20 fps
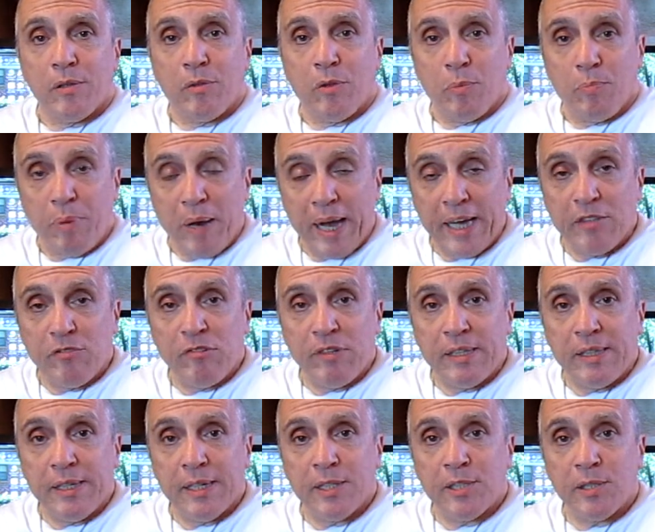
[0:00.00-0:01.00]
through
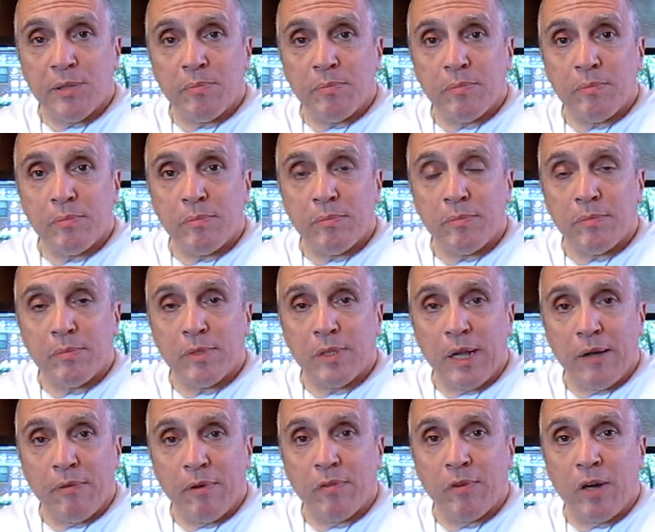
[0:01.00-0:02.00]
patriotism,
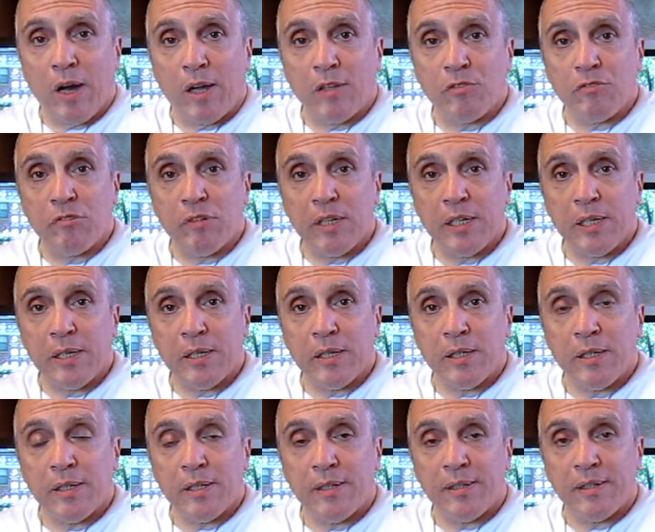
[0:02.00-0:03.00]
love of country,
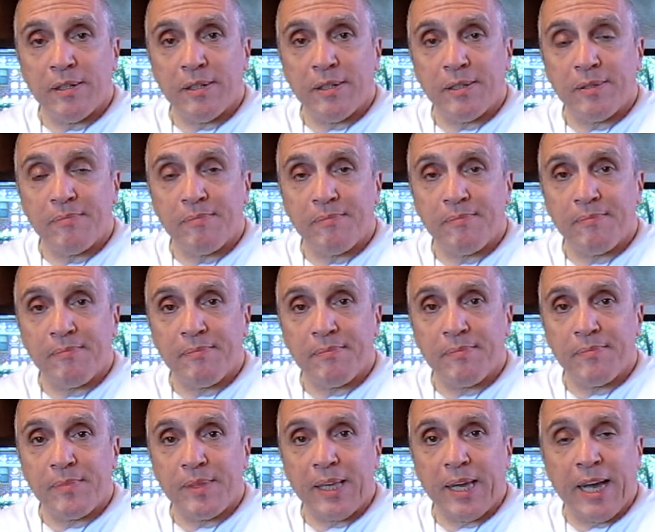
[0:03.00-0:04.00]

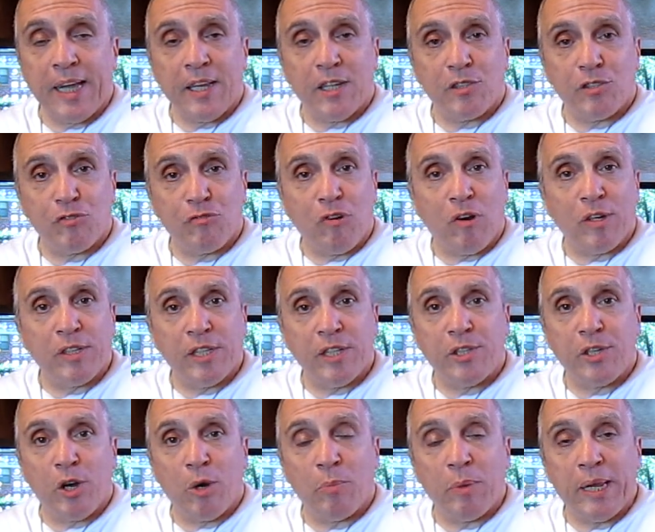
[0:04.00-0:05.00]
and a strong
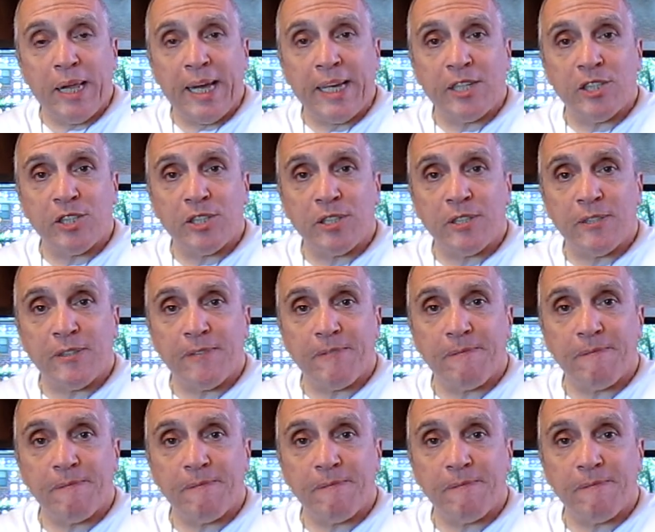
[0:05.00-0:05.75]
determination.